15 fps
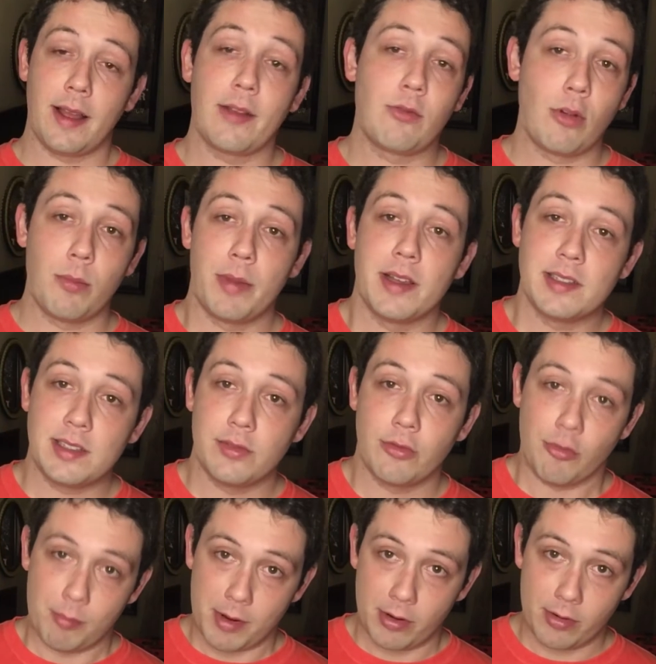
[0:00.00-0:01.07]
Robeisy
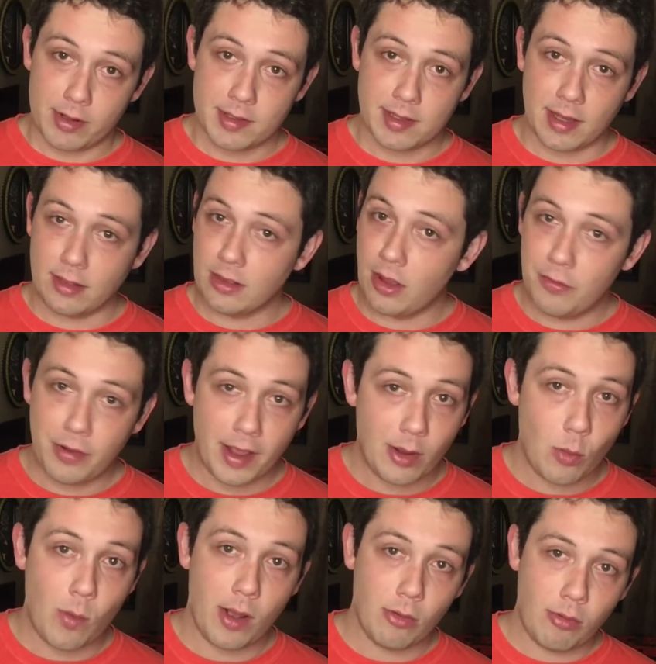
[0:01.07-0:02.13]
Ramirez. I love how
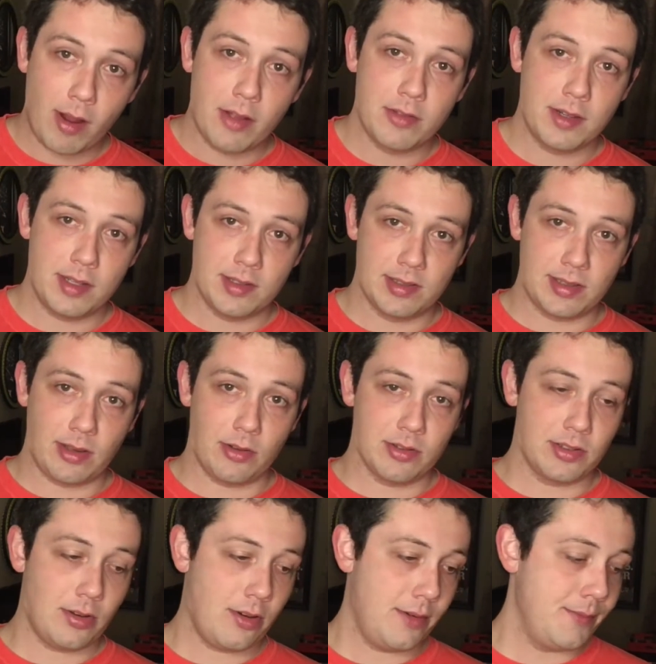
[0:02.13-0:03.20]
well rounded his skills
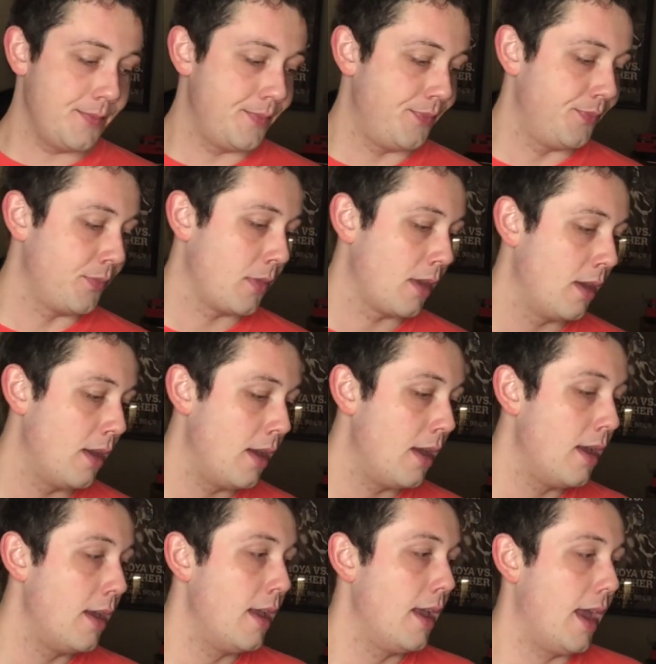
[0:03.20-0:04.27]
are.
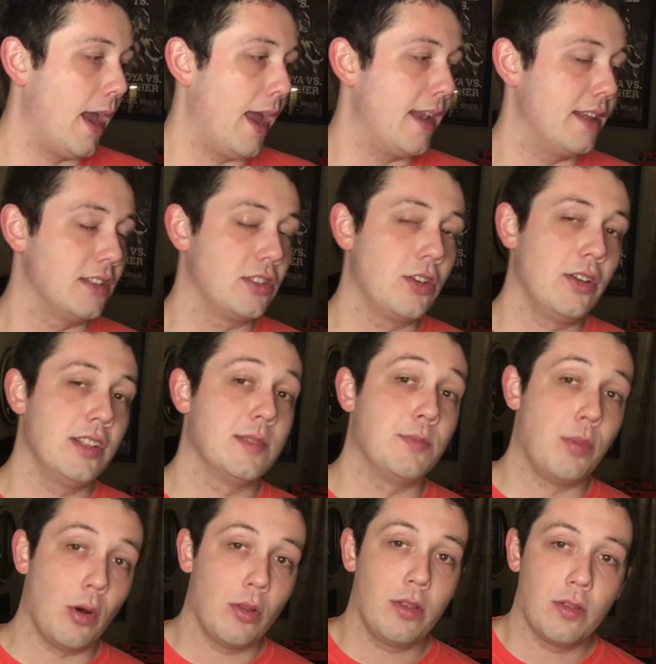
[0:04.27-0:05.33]
And as good as
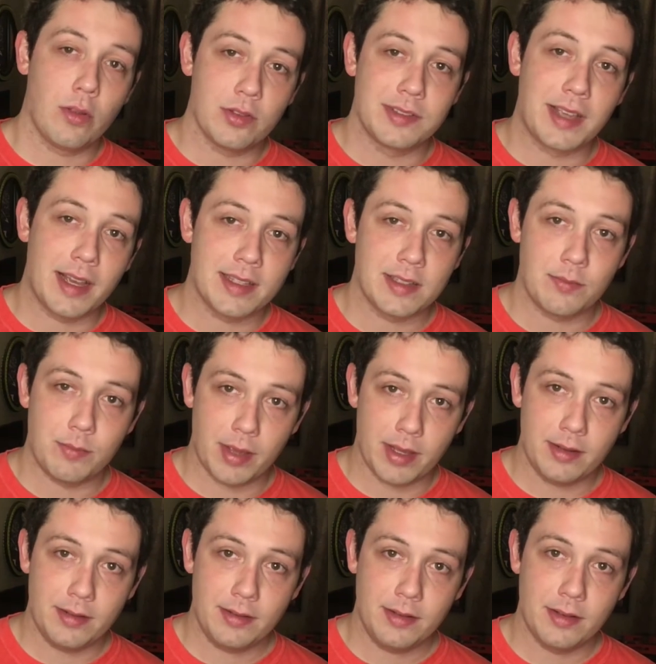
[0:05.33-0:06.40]
both of those guys have
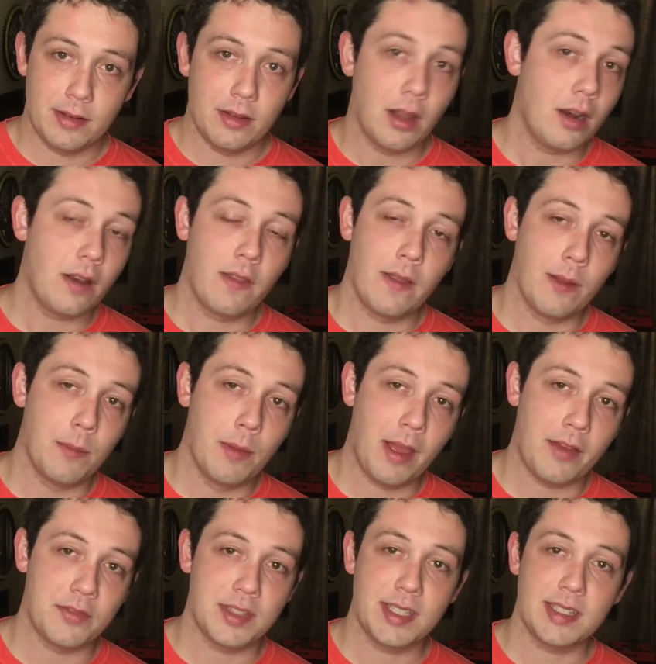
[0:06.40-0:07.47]
been, none of them
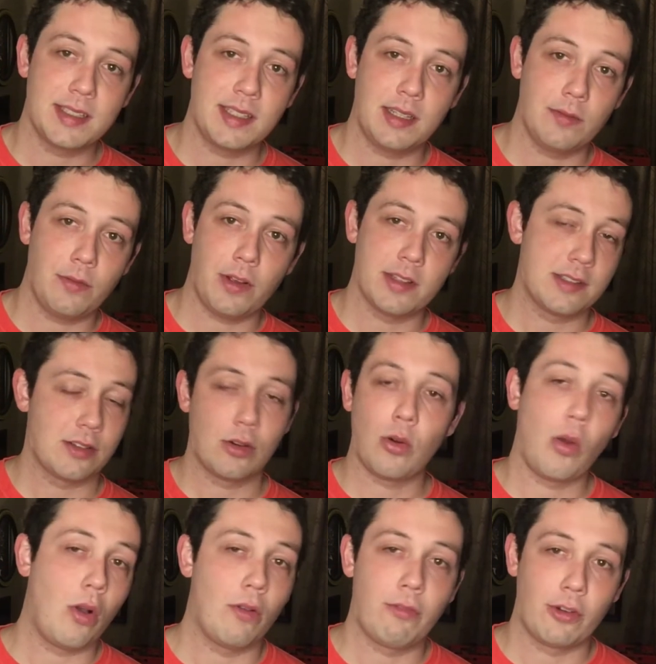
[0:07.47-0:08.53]
have 16 fights that are
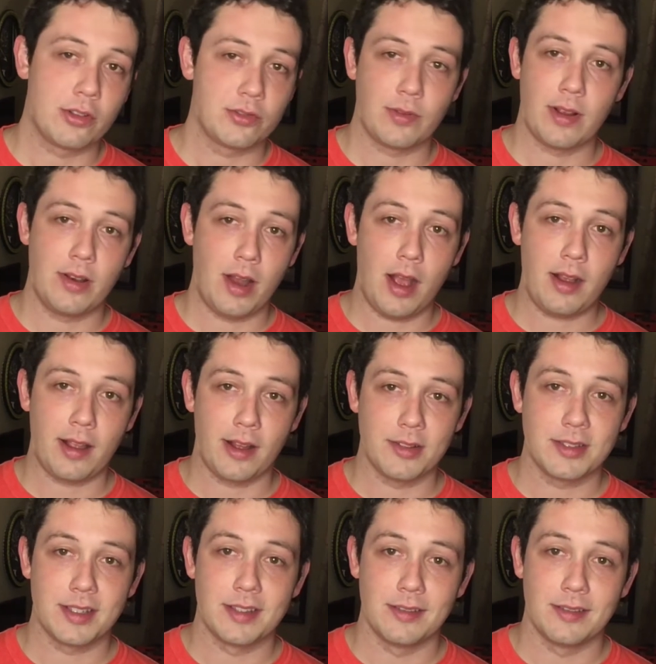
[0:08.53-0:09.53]
all first round knockouts.